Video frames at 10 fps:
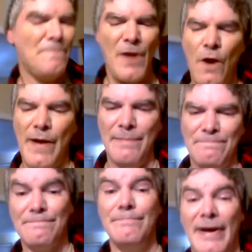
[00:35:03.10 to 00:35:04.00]
All right.
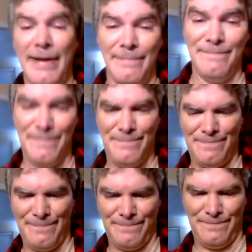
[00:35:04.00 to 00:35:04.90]
Bye.
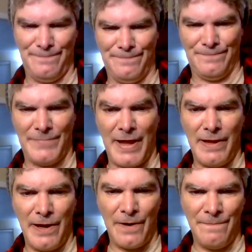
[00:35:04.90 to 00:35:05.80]
Take
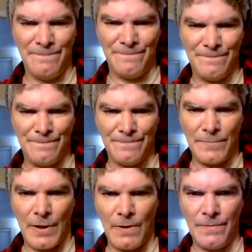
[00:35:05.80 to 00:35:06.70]
care.
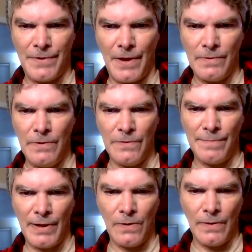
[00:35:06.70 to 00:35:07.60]
There's
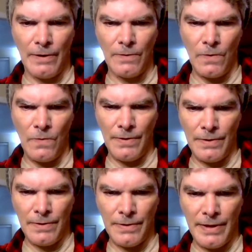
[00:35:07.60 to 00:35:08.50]
my little arrow.
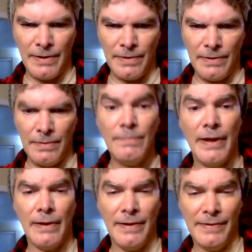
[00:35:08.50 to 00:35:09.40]
Okay.
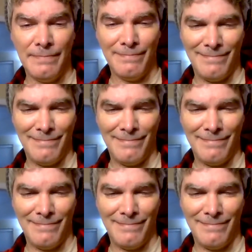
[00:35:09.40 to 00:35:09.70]
Bye, guys.